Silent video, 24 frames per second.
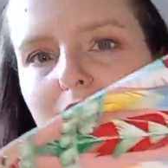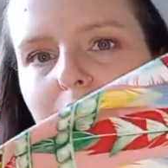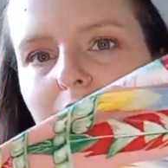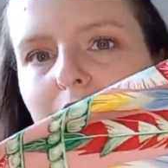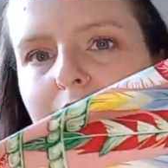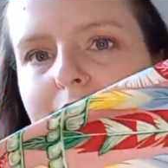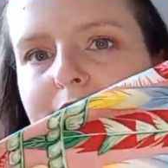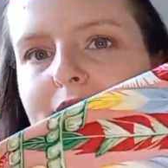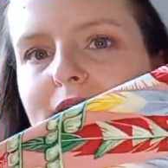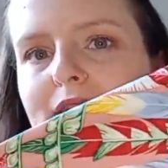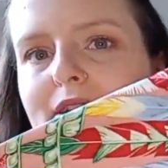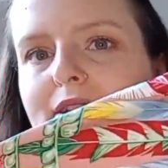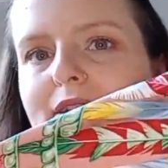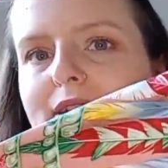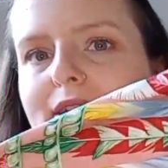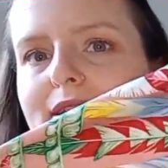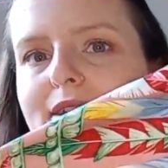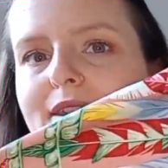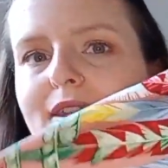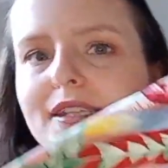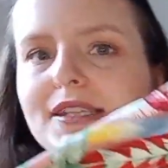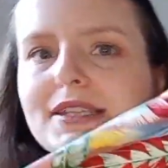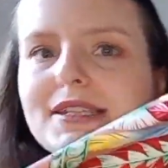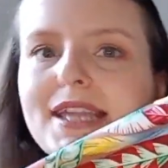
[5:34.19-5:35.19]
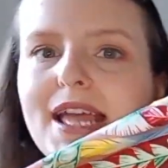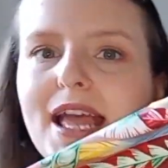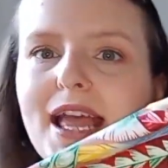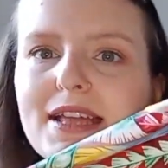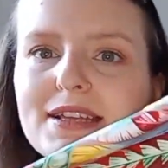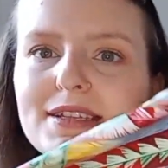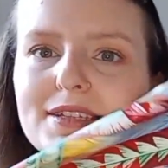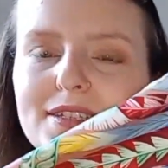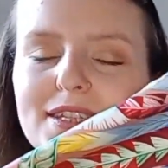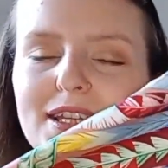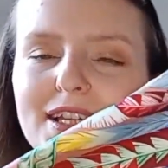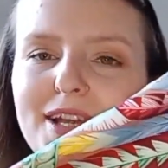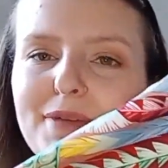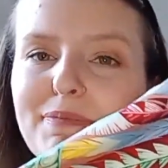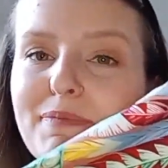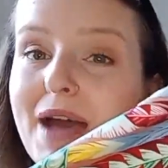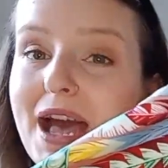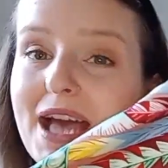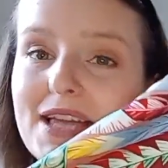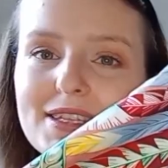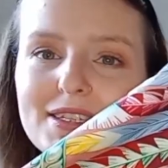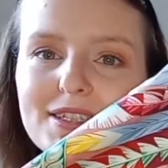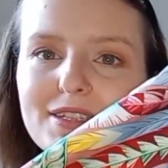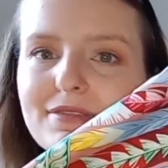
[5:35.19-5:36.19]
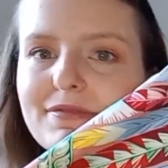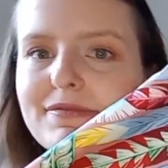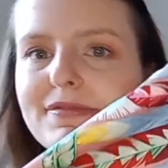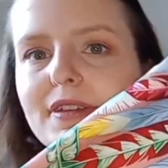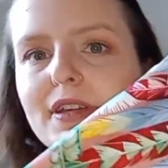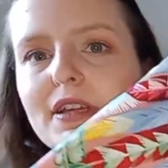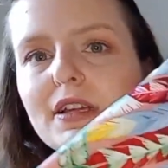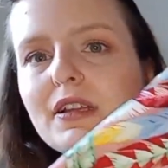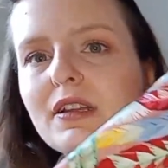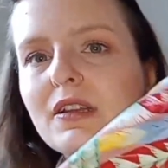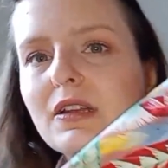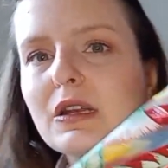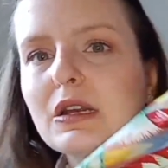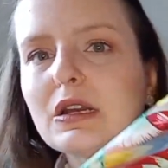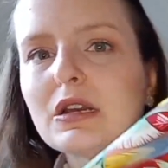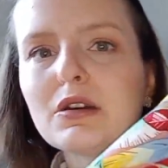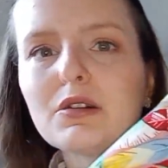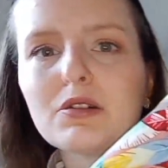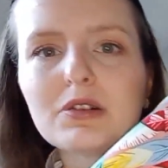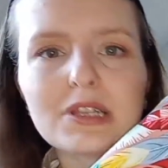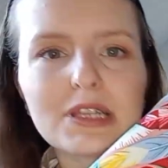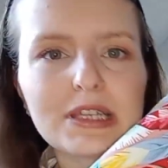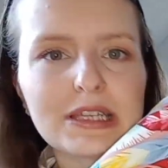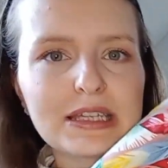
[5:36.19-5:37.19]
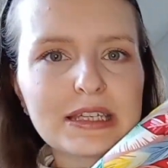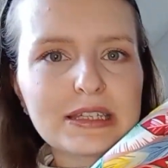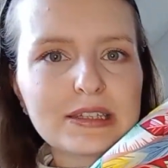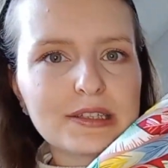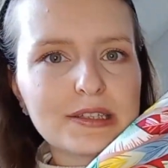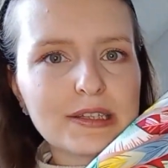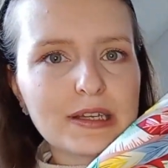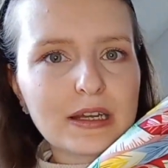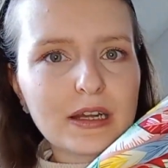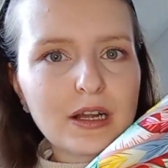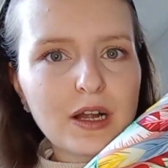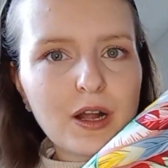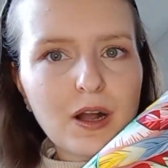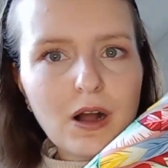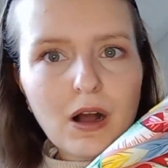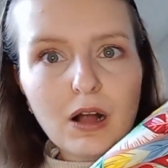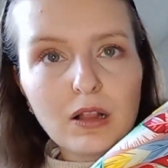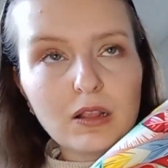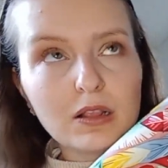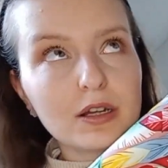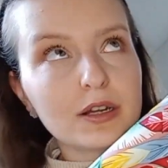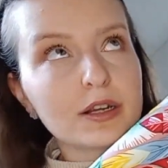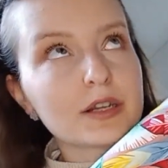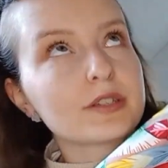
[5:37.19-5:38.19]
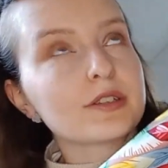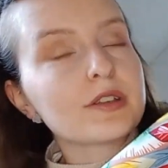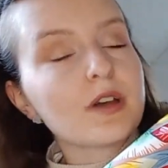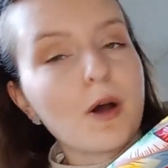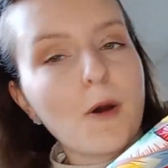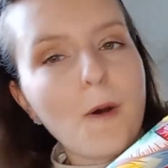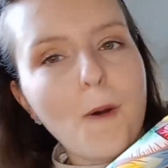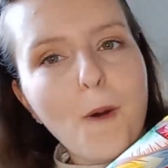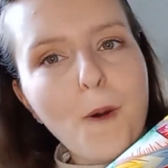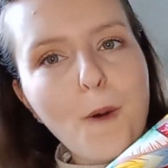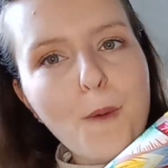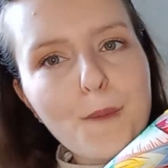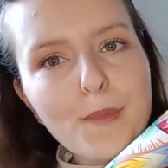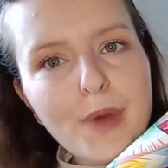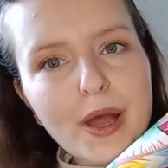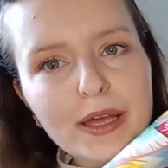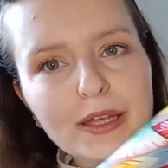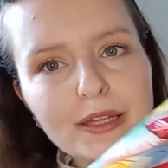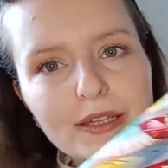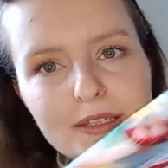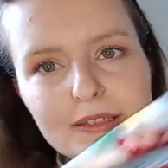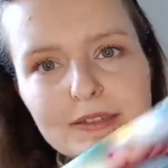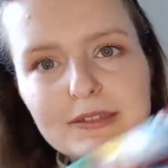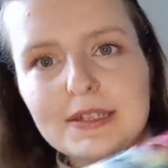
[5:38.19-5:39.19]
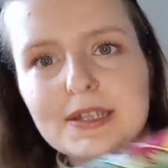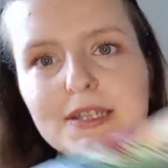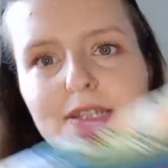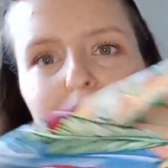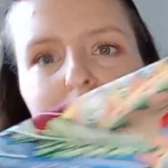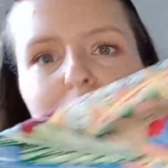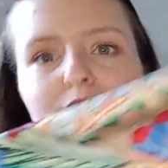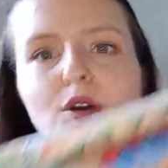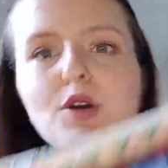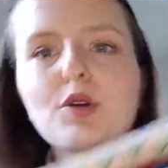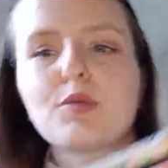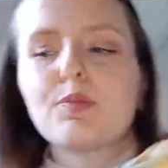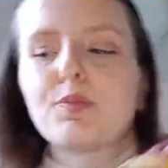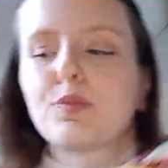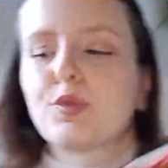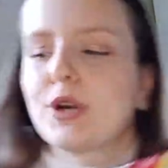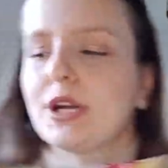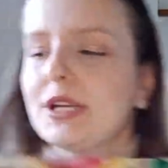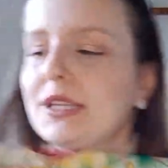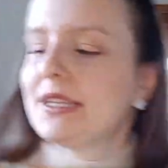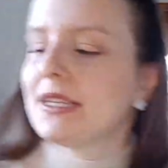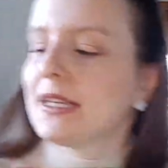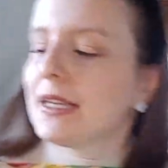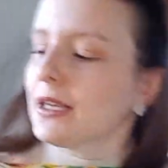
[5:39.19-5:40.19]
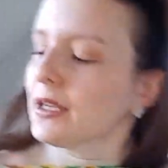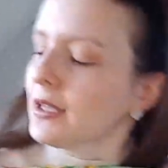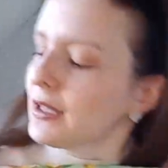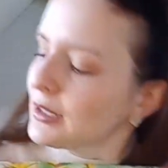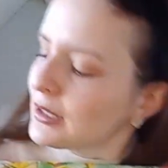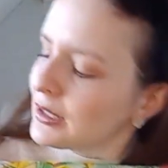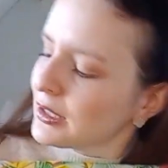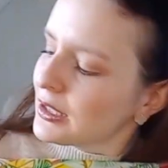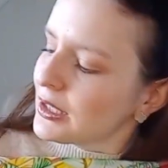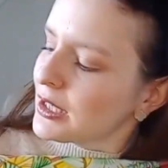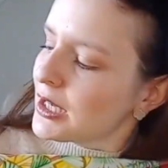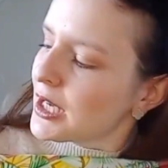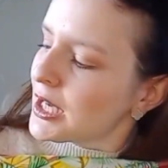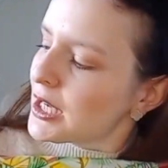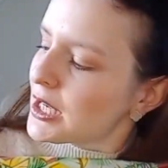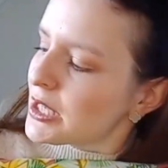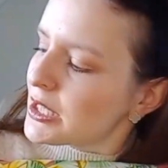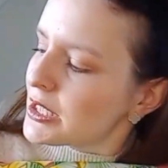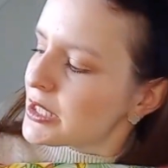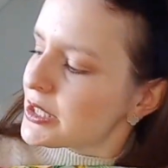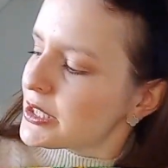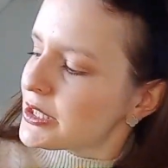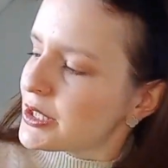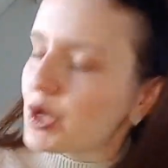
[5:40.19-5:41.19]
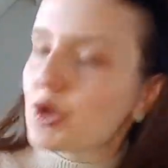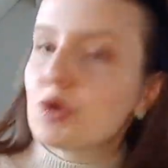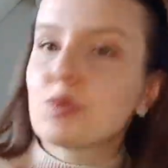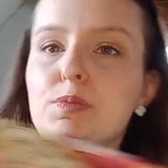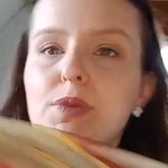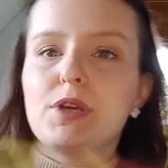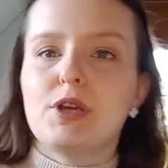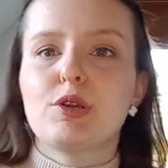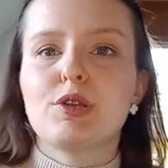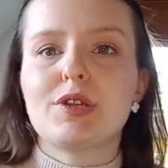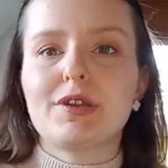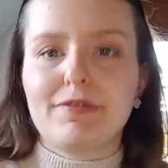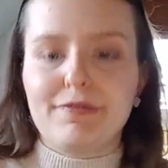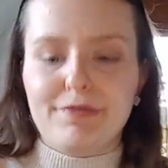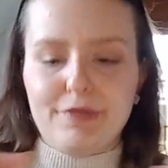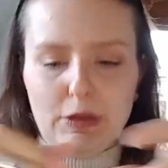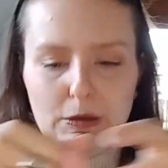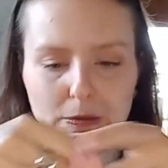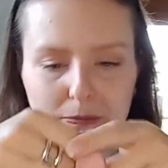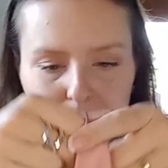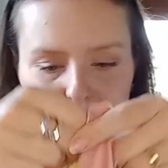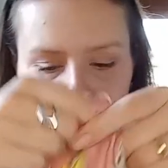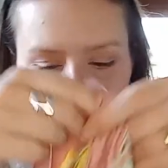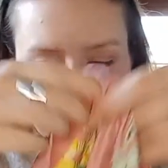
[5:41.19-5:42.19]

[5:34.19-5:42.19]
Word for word: this is the dancing Pacific look at the colors oh my goodness so pretty so beautiful